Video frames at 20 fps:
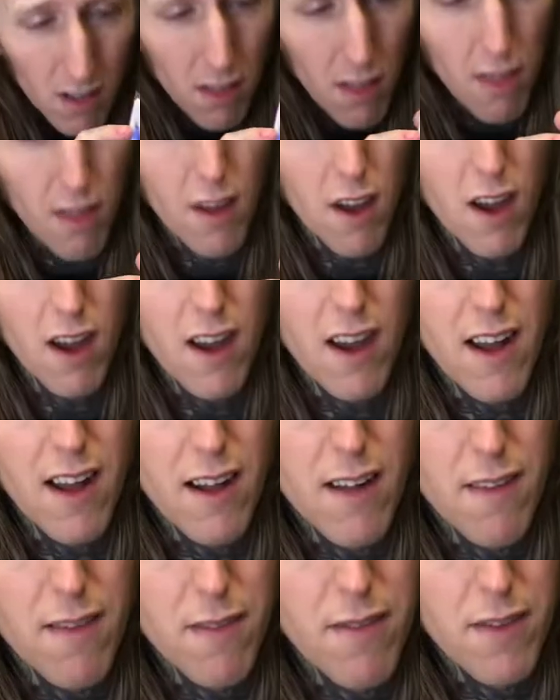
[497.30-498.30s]
the
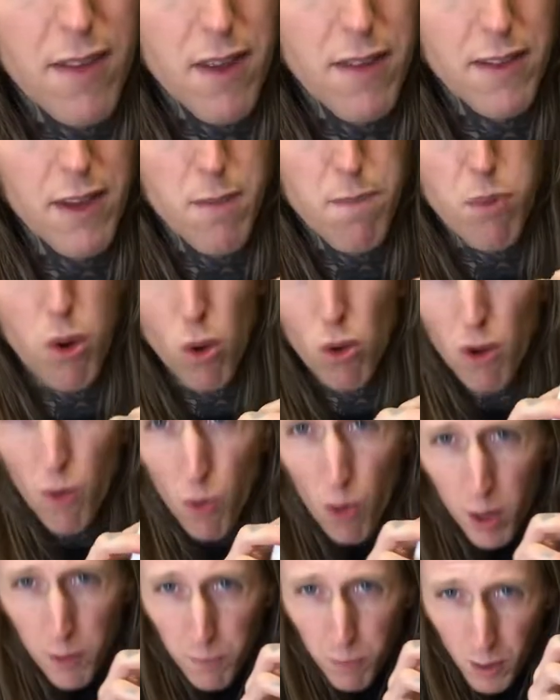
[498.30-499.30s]

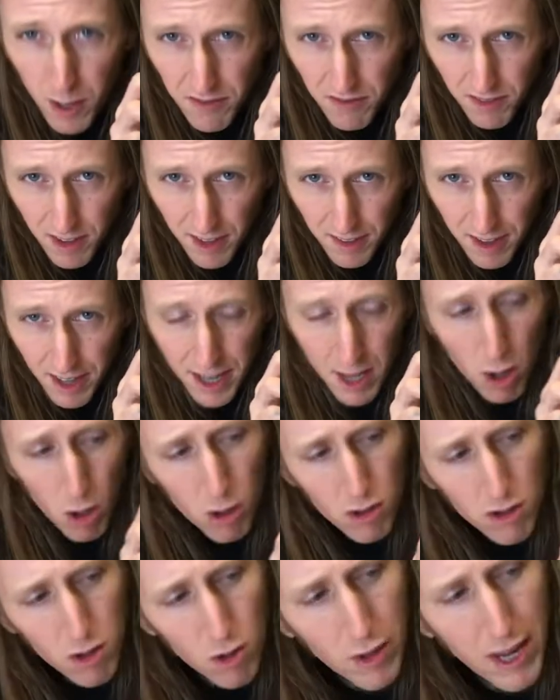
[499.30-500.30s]
Polaroid print that he
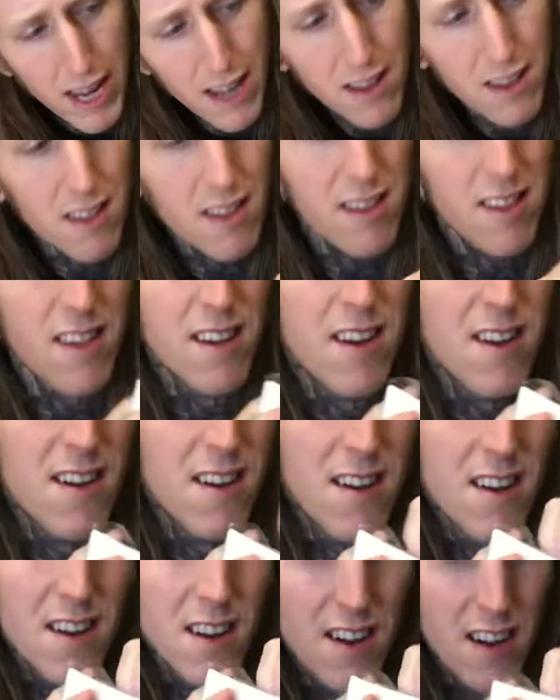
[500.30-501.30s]
also gets.
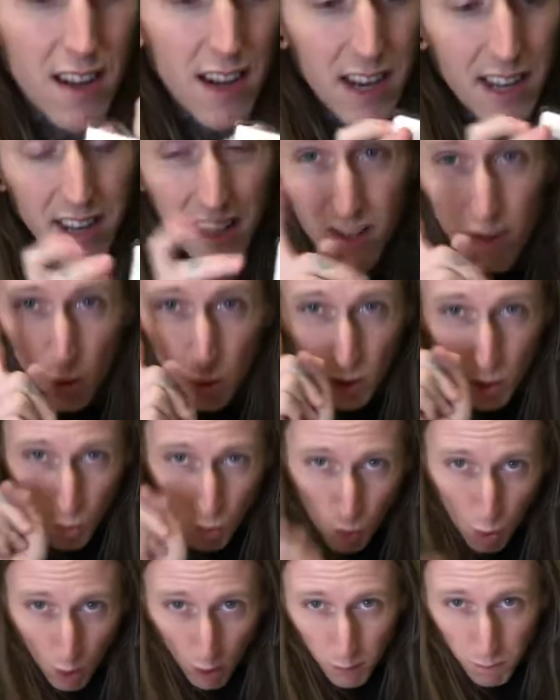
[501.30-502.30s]
And it's only
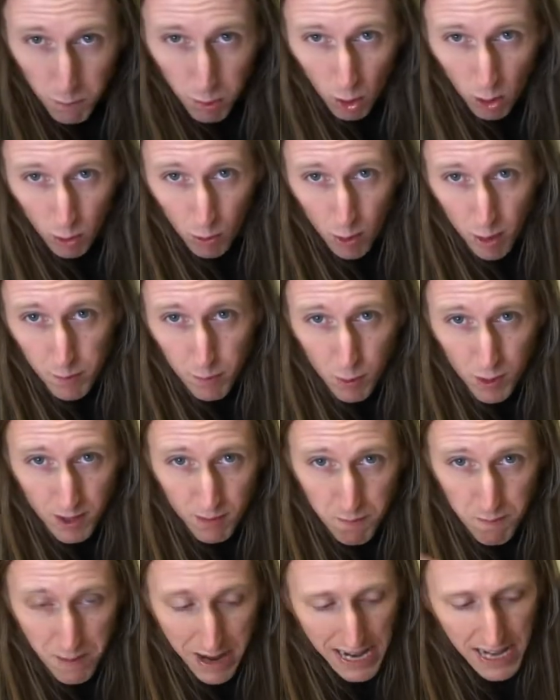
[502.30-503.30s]
one Polaroid print
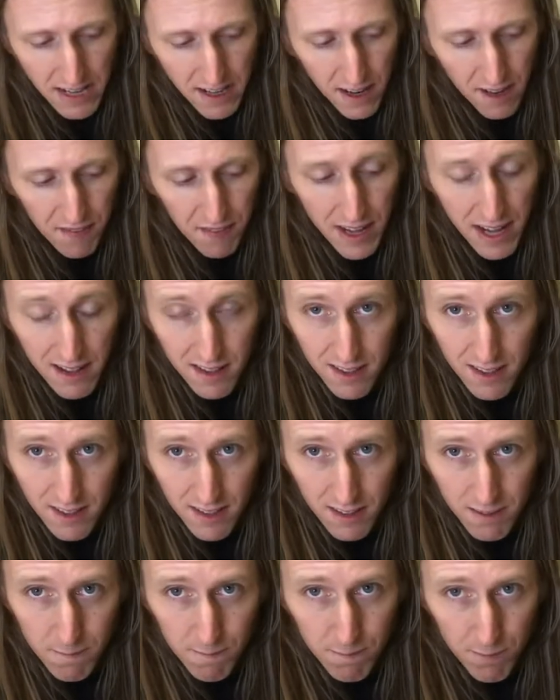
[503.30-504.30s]
made, and that's
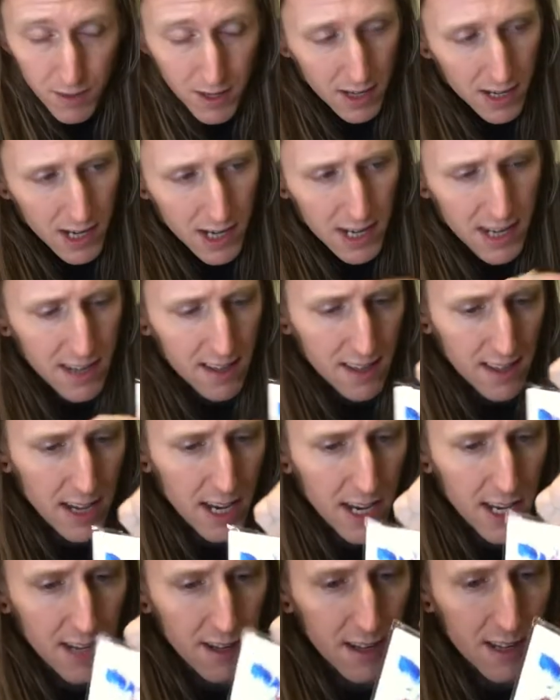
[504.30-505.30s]

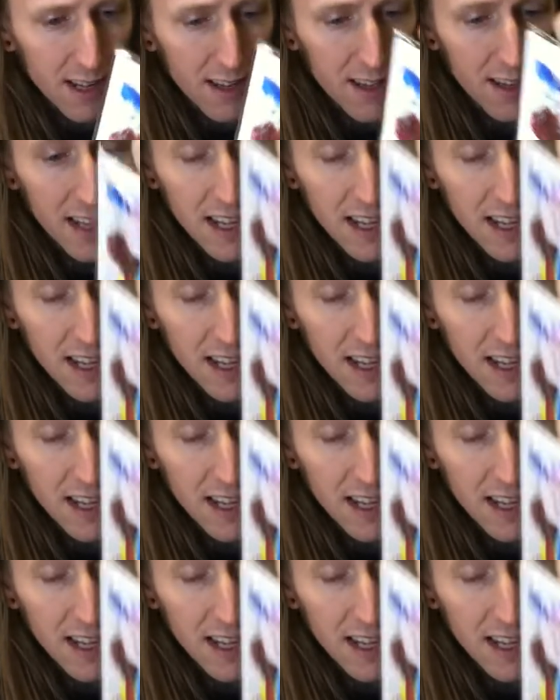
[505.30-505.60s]
inside, it's